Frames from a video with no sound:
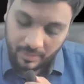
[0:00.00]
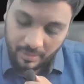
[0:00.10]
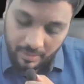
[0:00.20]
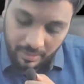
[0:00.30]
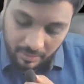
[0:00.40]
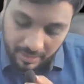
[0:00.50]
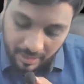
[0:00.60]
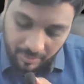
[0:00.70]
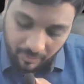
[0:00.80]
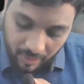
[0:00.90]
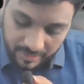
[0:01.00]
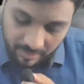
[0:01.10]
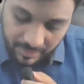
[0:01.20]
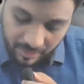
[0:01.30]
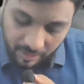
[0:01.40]
Now tell me, what is the
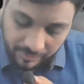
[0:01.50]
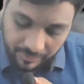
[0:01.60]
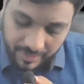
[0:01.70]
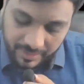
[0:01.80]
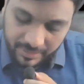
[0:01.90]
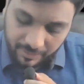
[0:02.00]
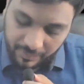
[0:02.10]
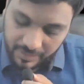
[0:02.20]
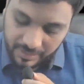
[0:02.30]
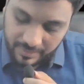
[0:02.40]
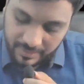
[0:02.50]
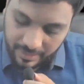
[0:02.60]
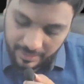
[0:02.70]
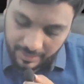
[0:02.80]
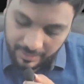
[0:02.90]
meaning of the word
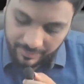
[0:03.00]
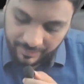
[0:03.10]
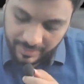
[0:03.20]
sufficiency?